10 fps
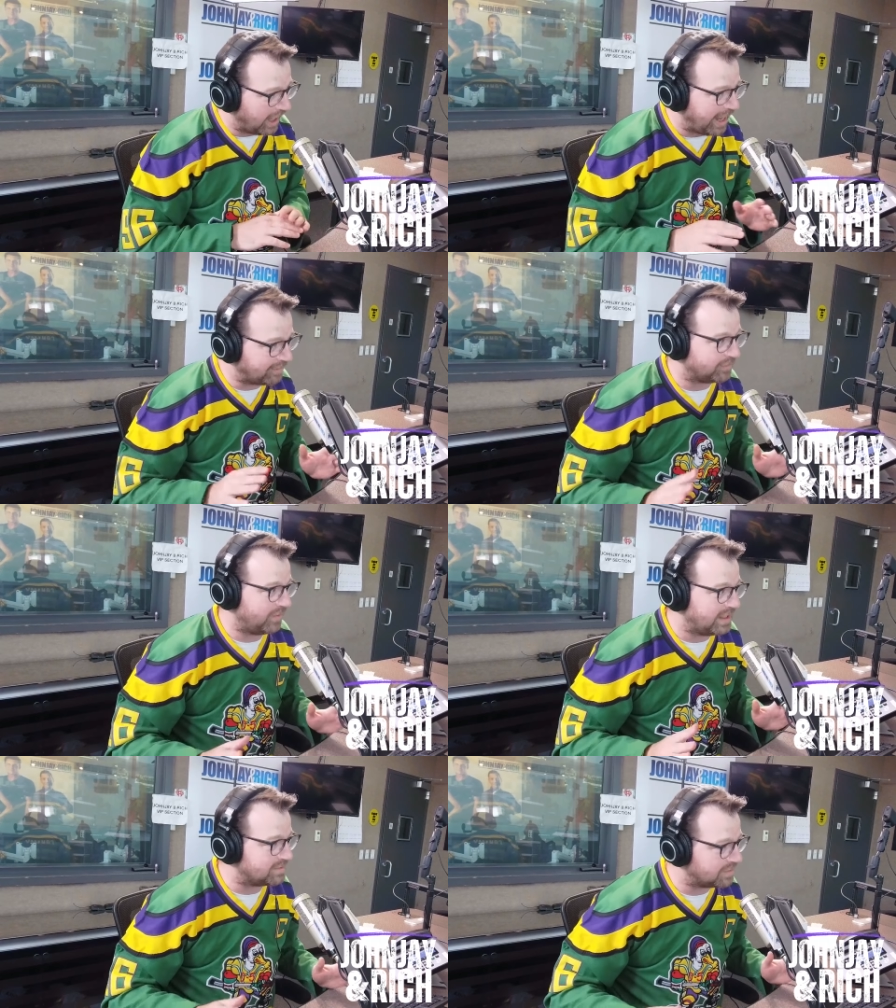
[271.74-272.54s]
I have to
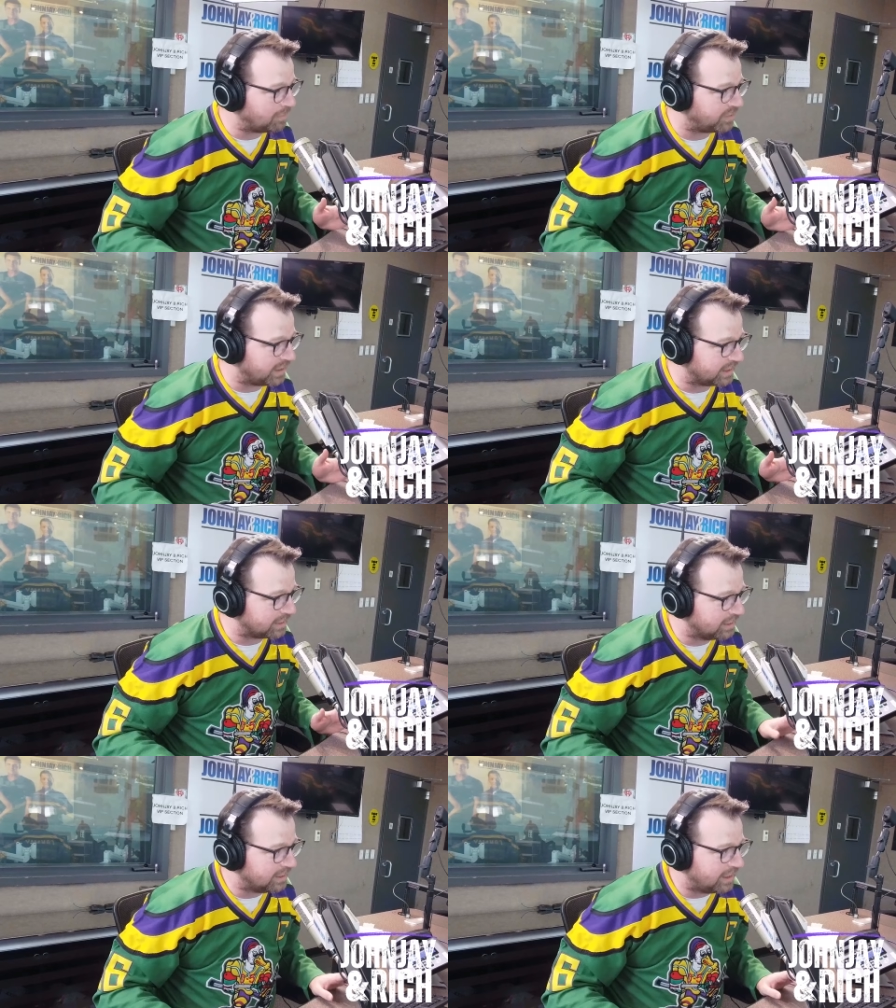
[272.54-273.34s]
find
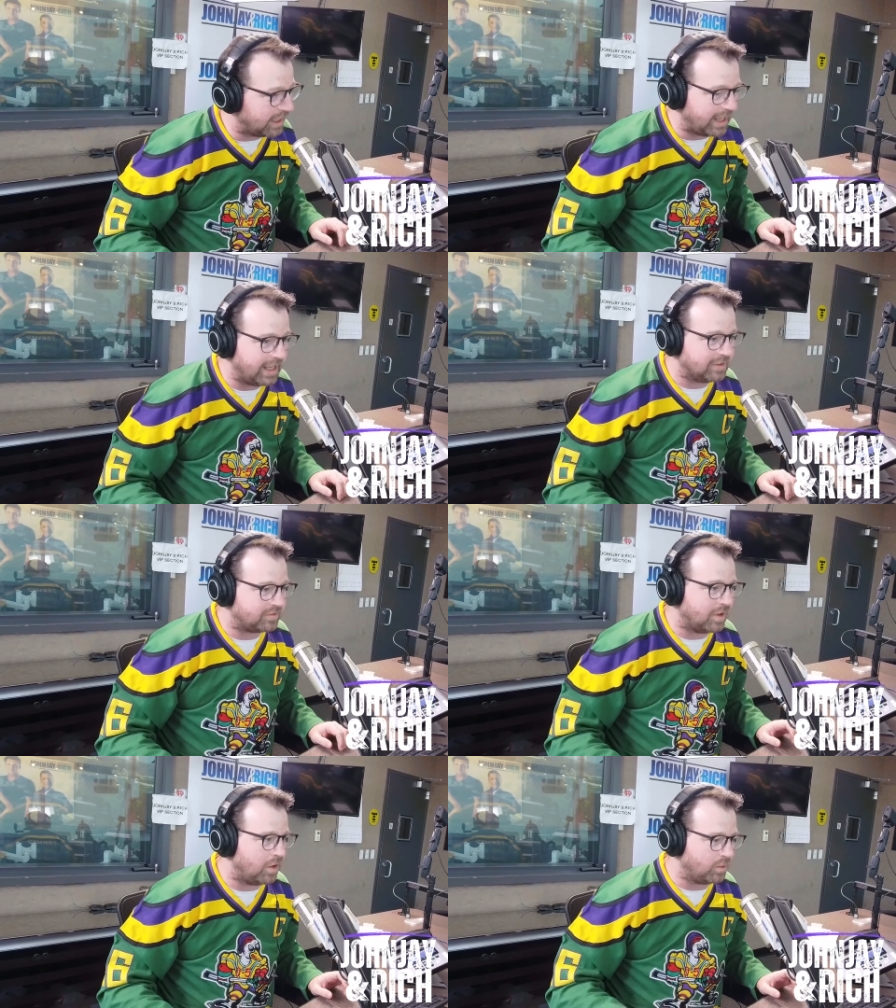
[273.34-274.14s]
something. And
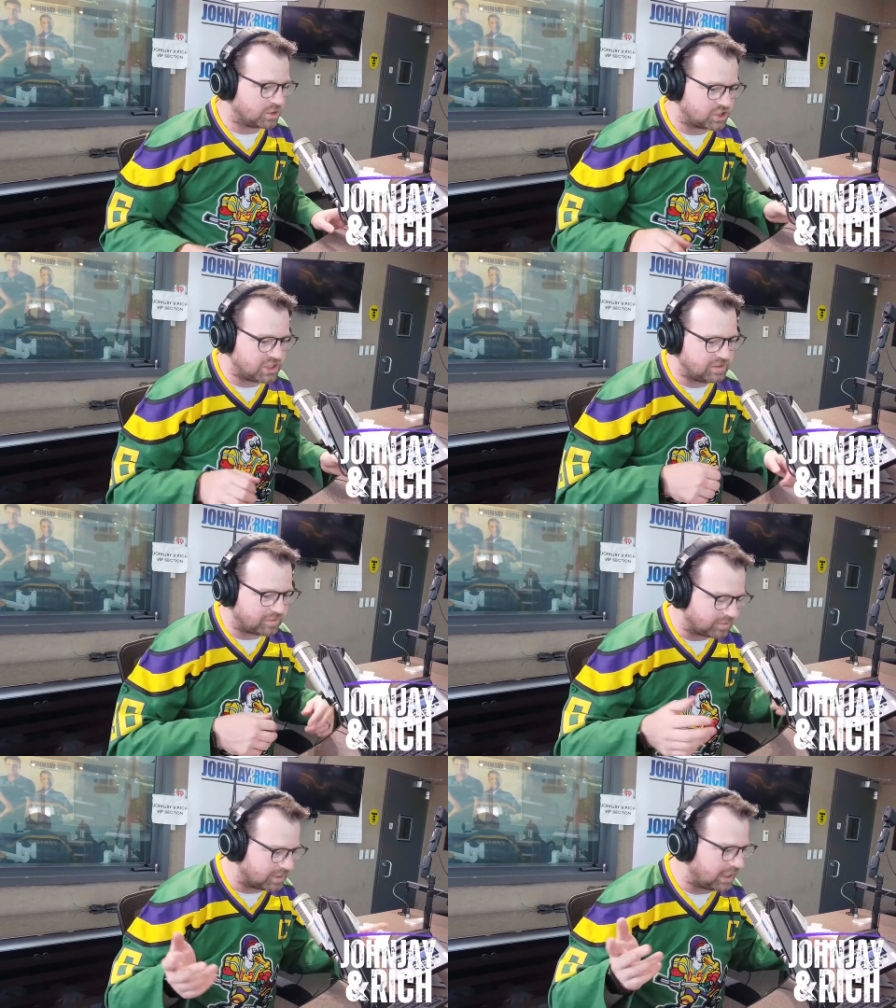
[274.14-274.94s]
so
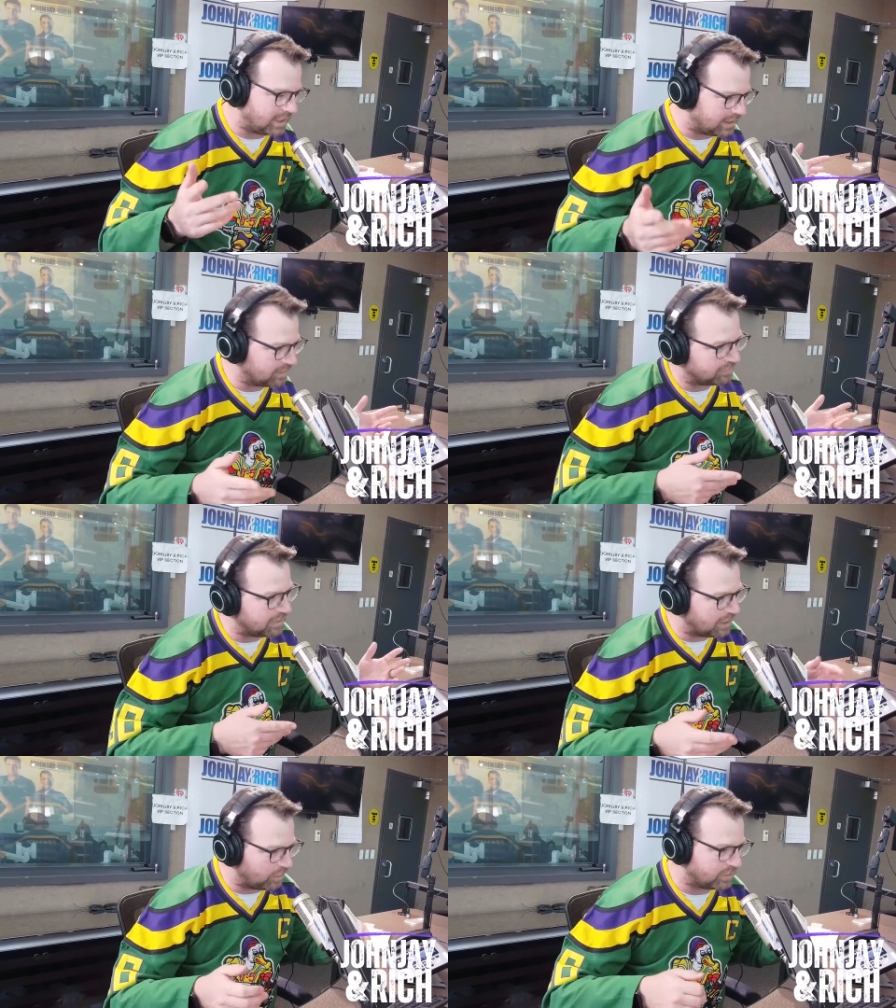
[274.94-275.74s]
she's getting,
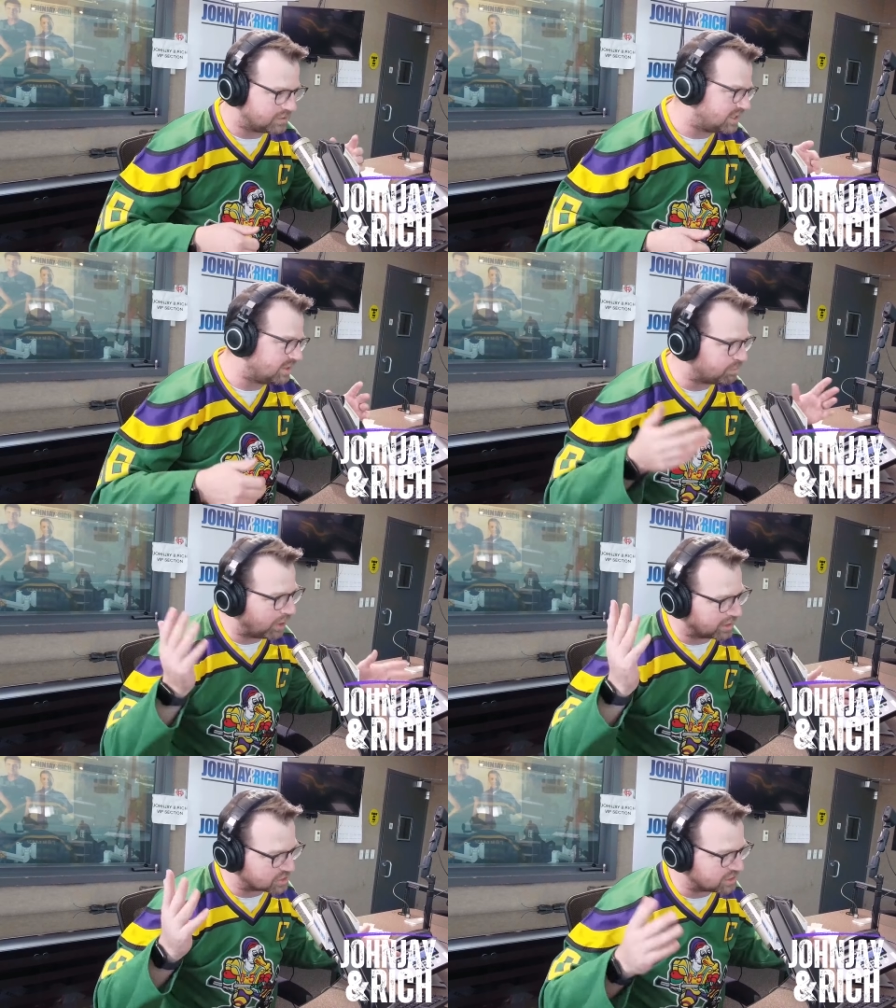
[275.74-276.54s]
you know, the teeth
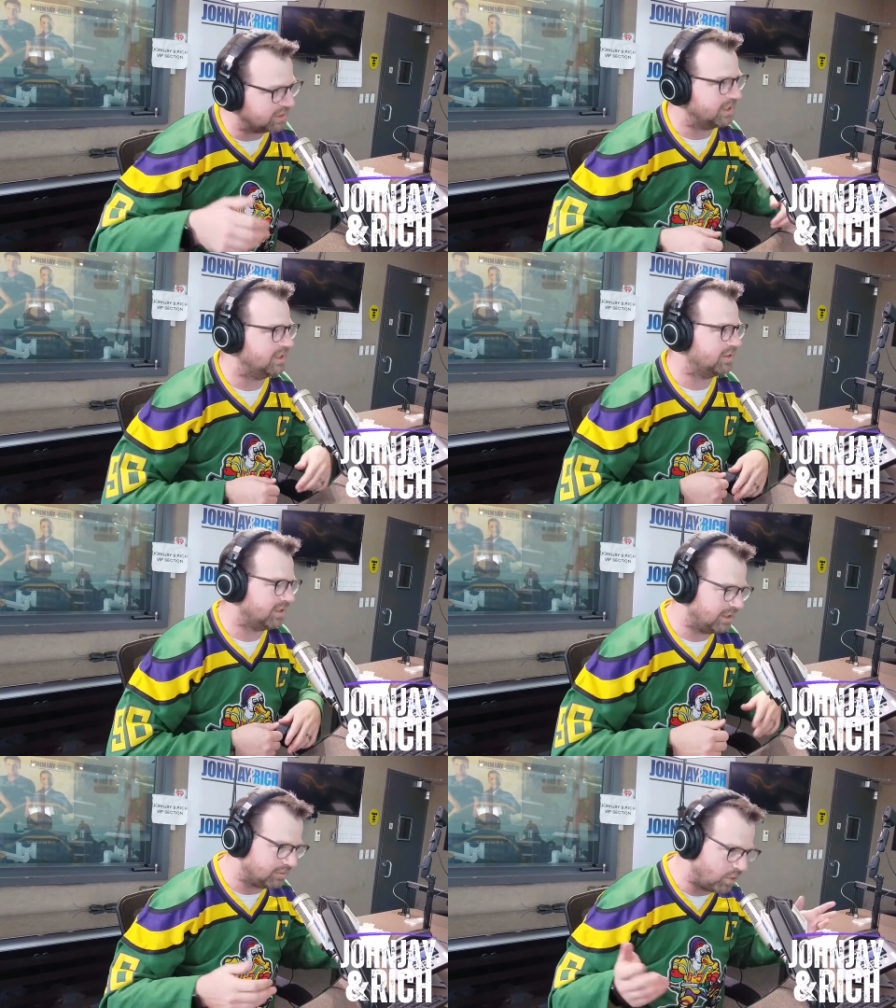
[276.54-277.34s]
brushed and the,
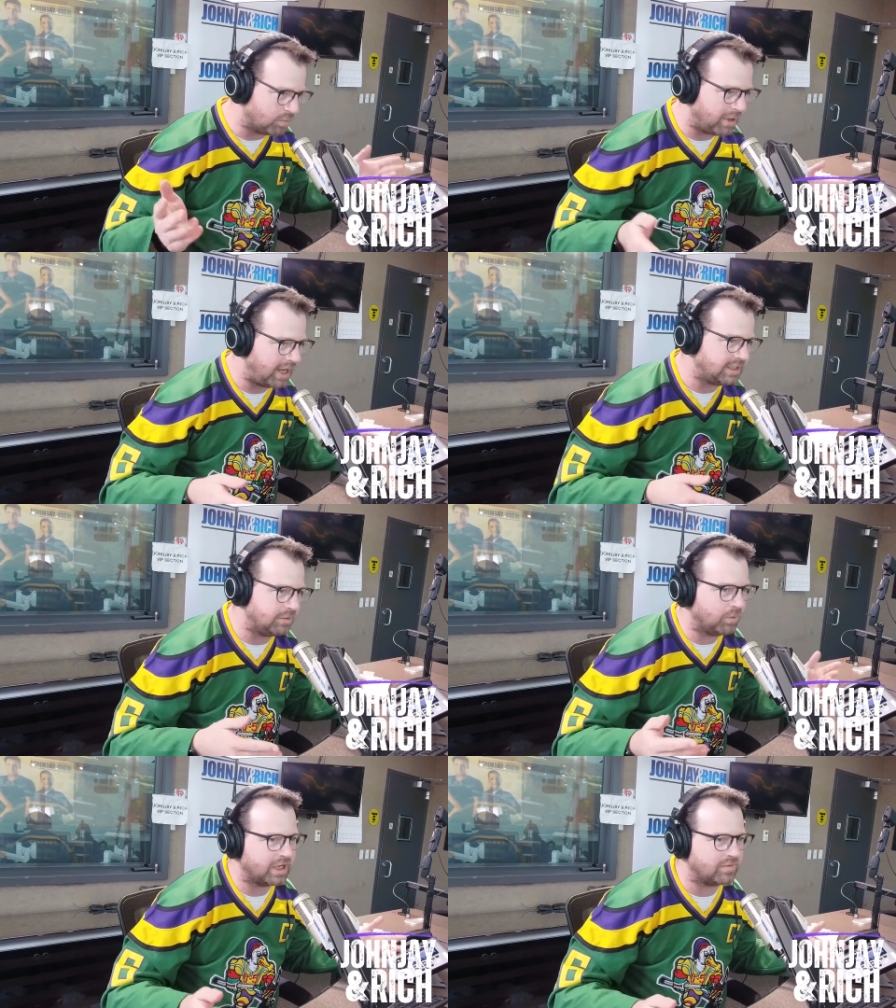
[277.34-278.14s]
and going potty
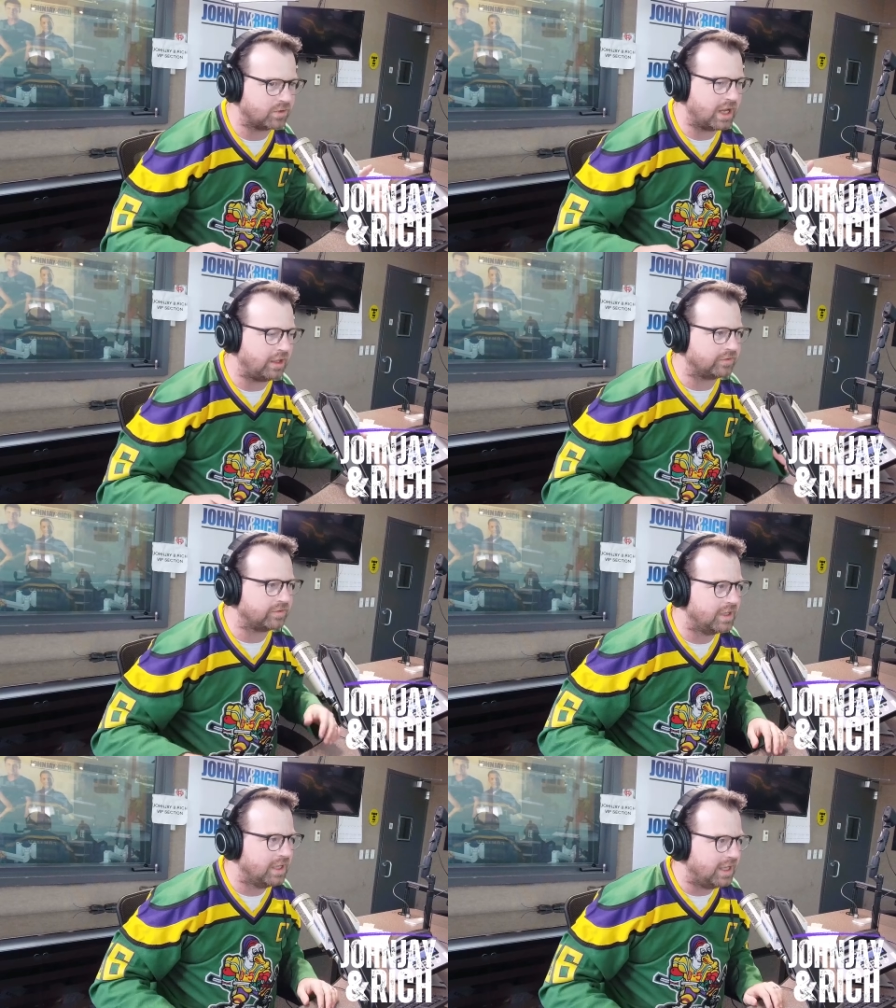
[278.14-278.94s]
and whatever else.